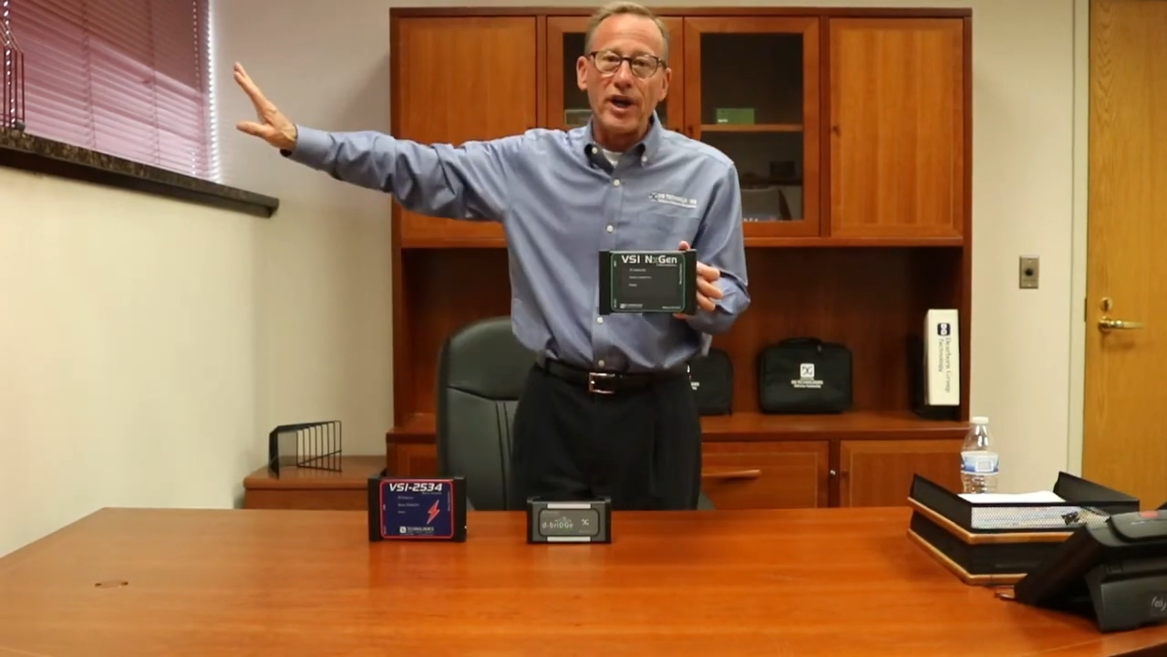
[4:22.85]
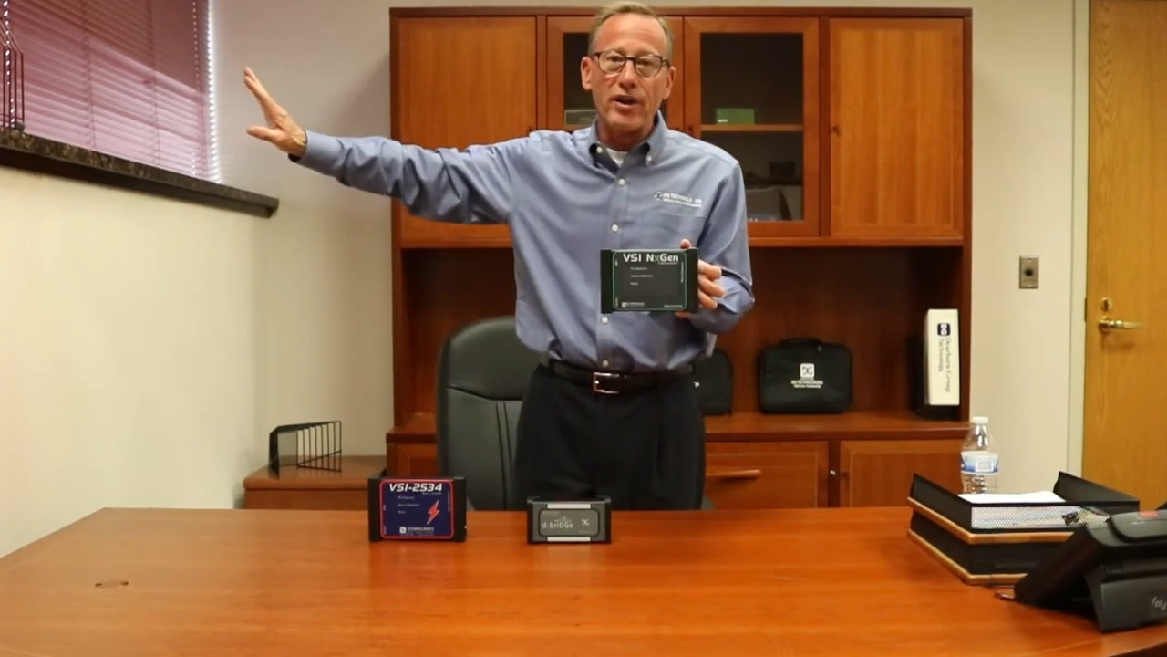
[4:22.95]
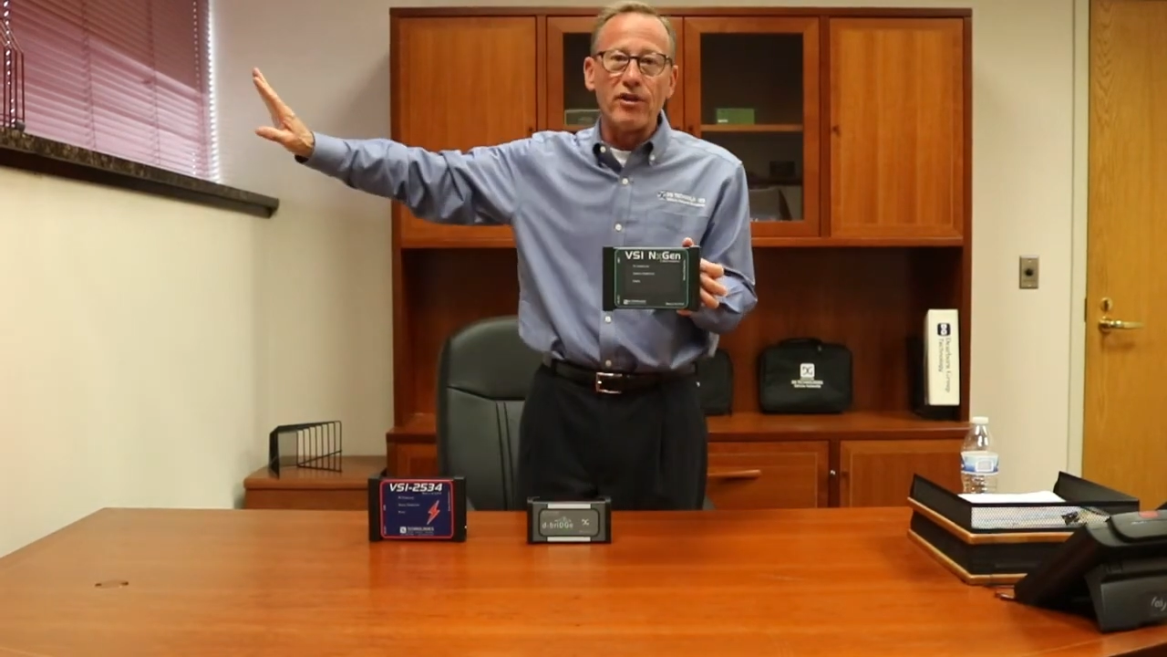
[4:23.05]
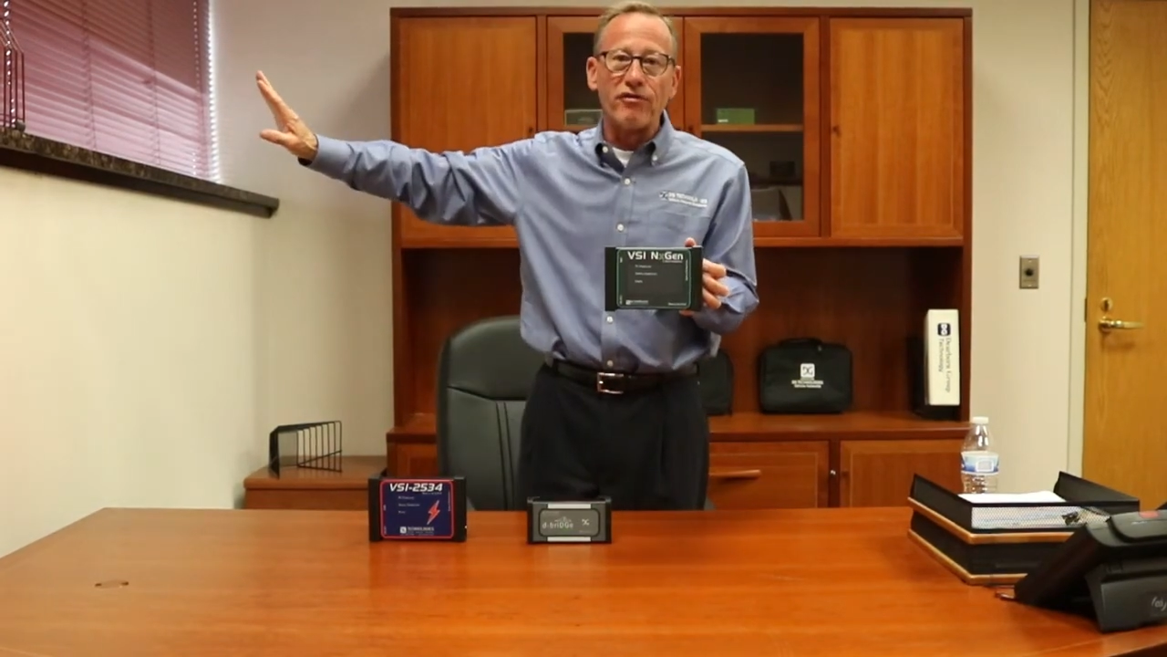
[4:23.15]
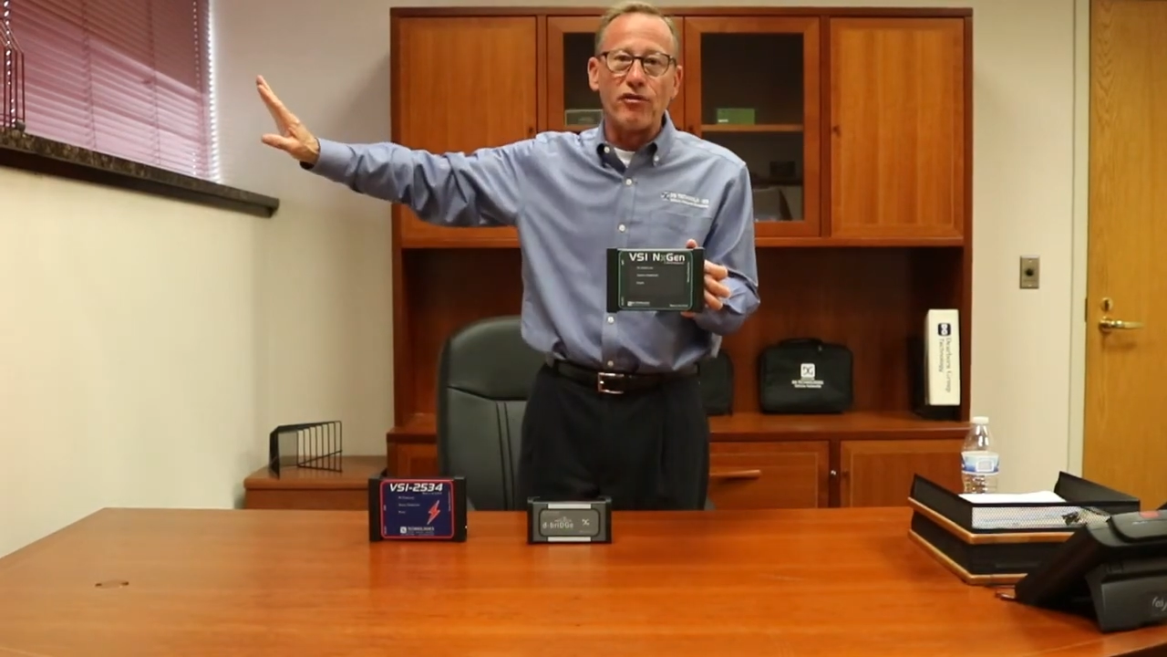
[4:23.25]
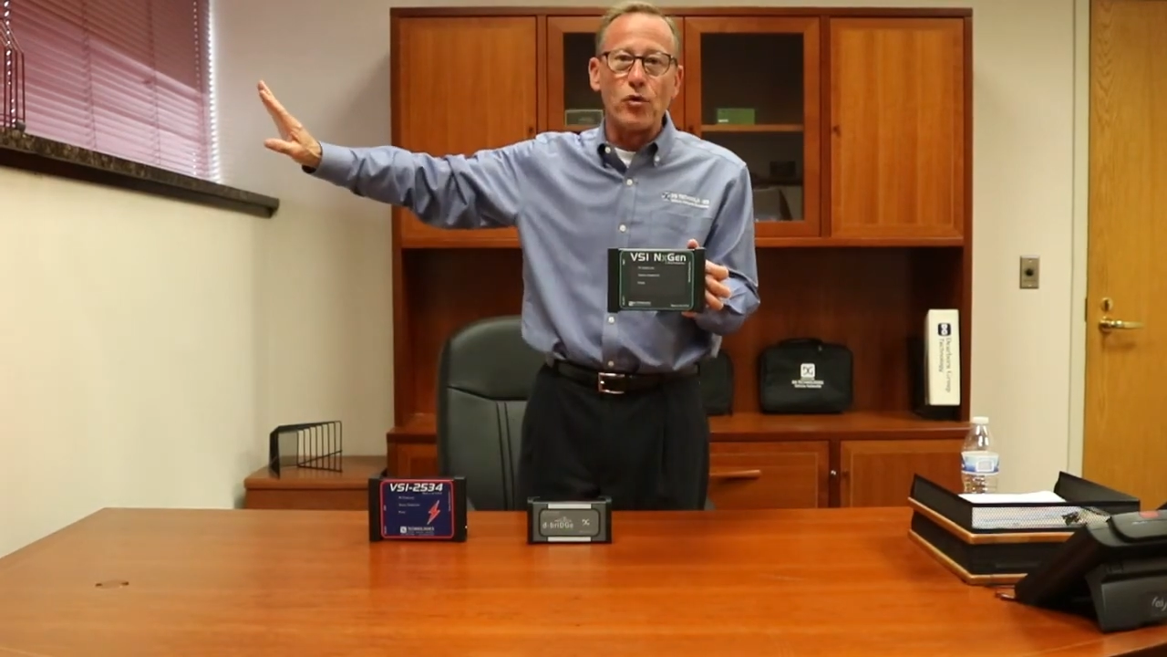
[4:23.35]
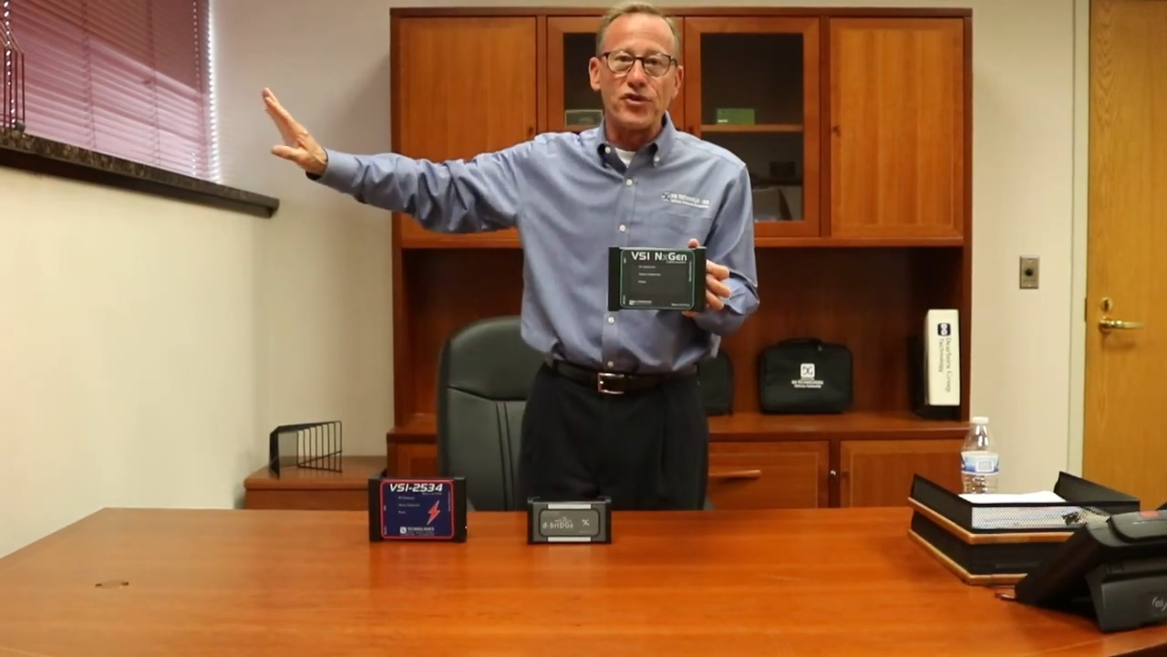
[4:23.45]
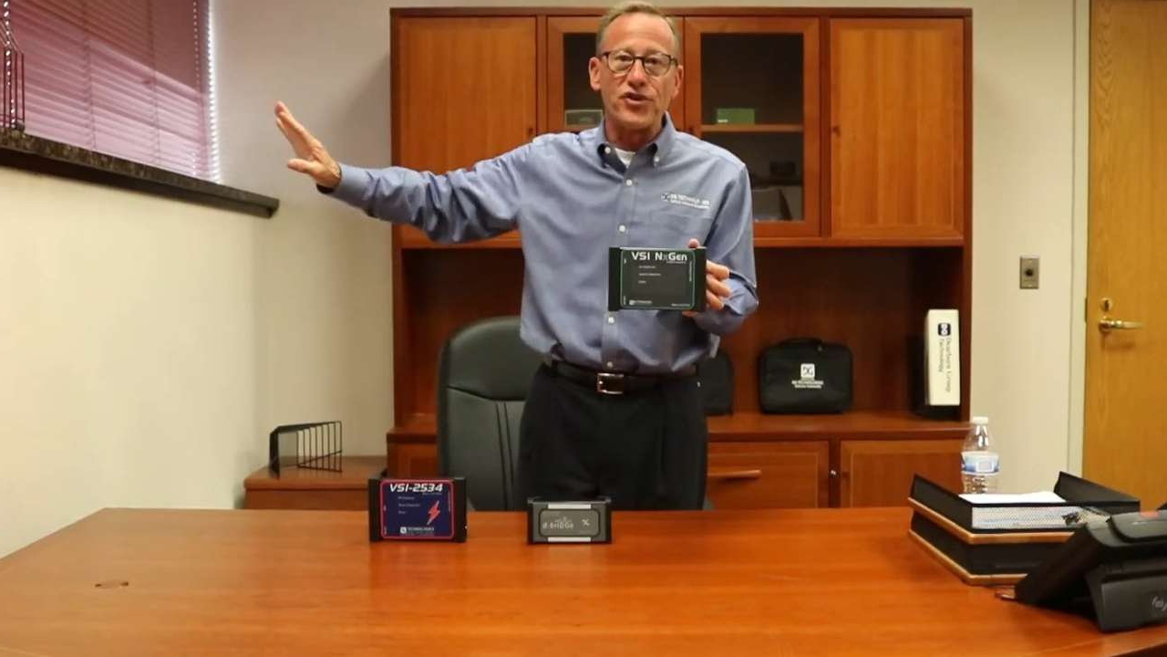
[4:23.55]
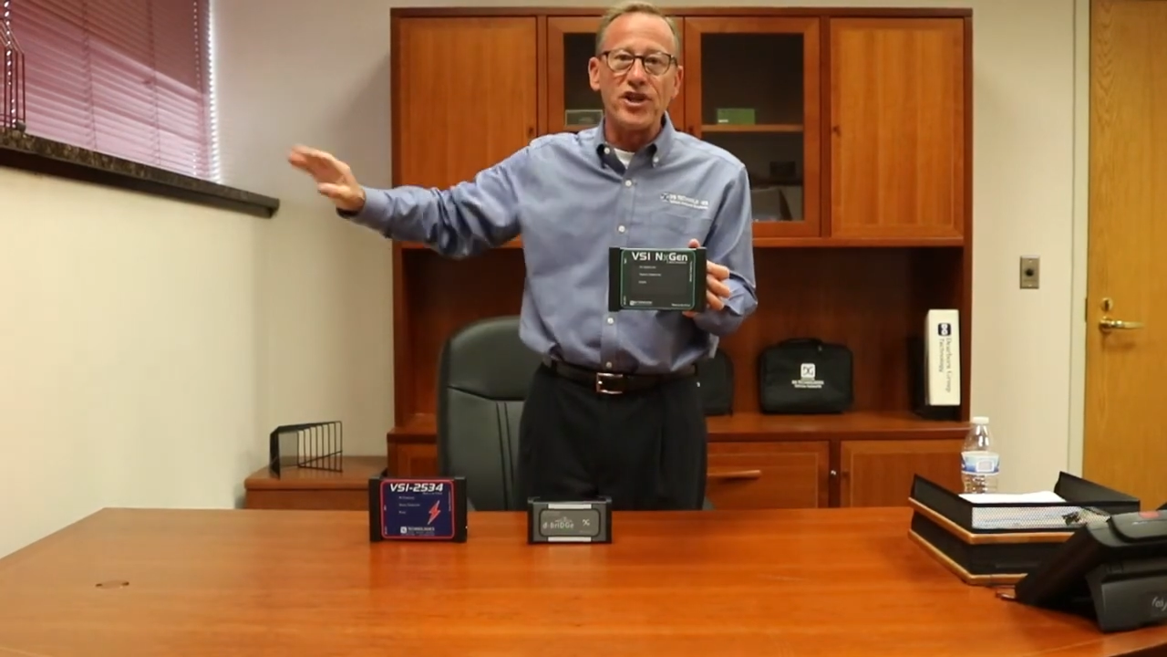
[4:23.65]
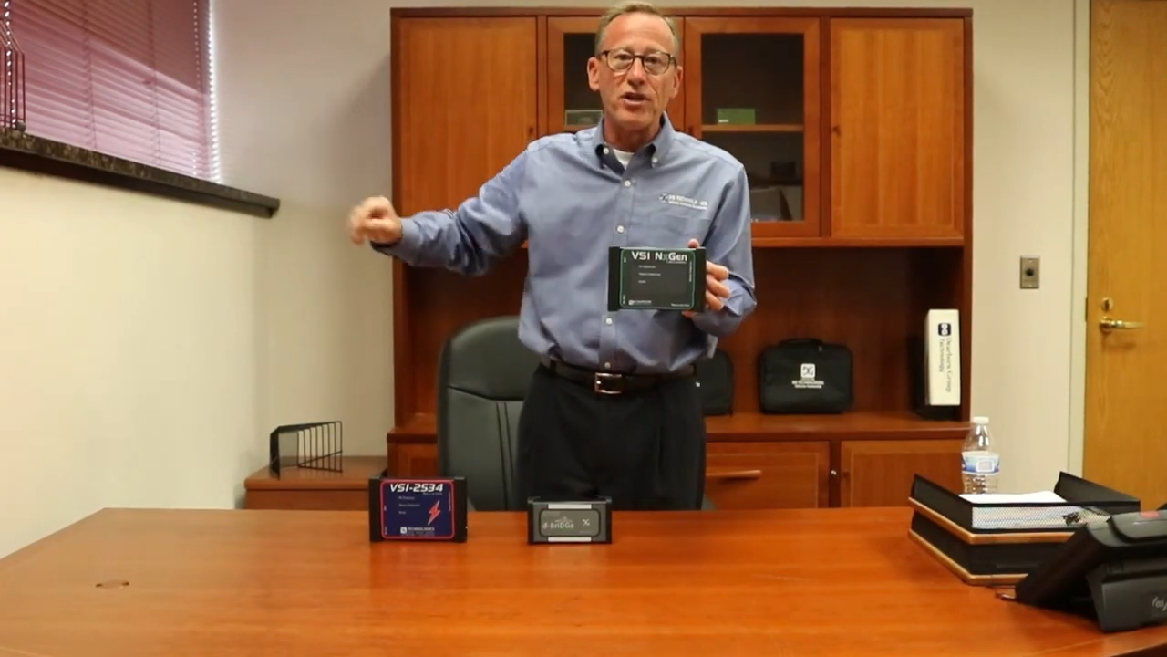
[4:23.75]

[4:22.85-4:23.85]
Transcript: foreseeable